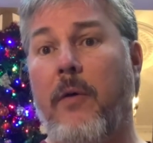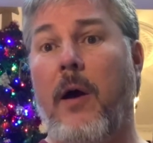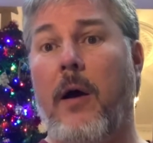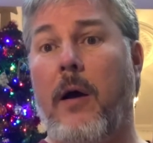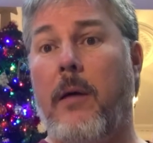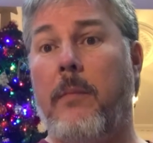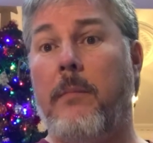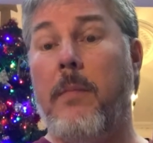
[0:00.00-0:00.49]

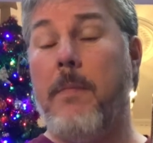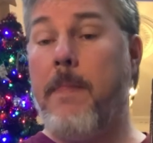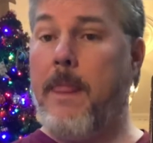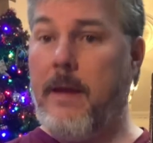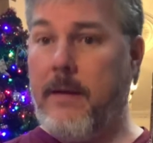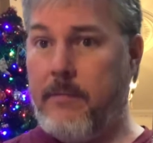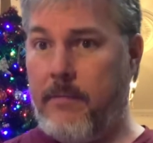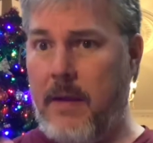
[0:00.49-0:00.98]

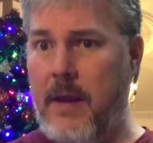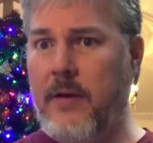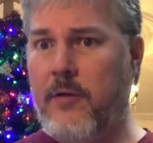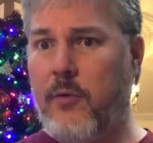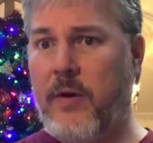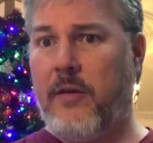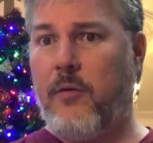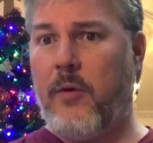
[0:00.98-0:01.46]
in
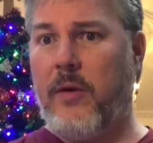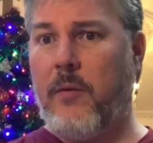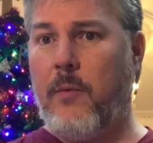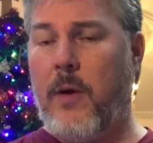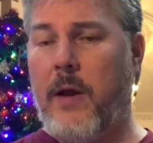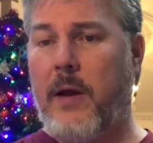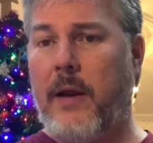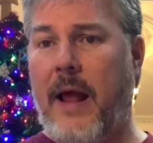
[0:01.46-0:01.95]

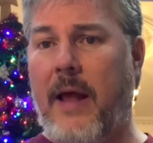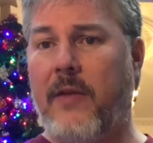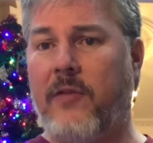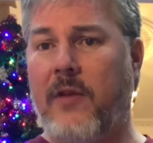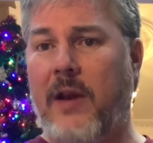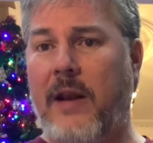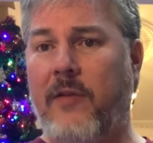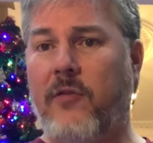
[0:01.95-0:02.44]
2021 as
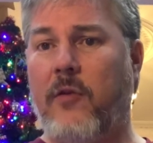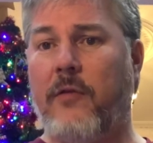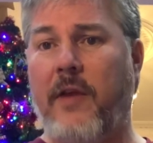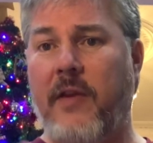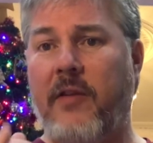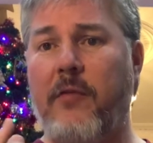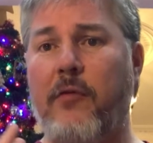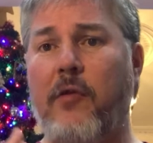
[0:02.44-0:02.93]
a list of
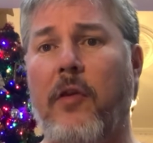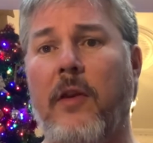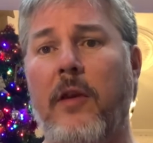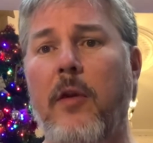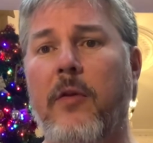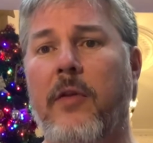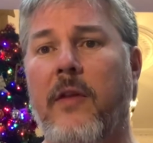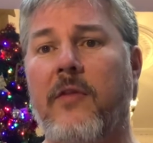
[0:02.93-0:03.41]
here's everything
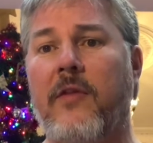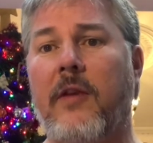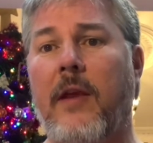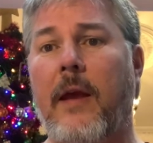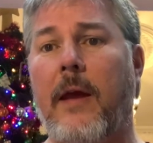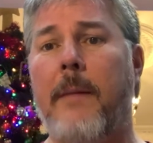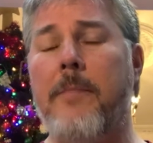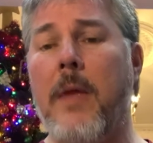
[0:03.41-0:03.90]
new this
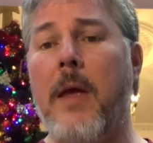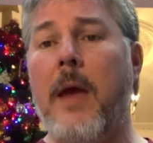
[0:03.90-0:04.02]
year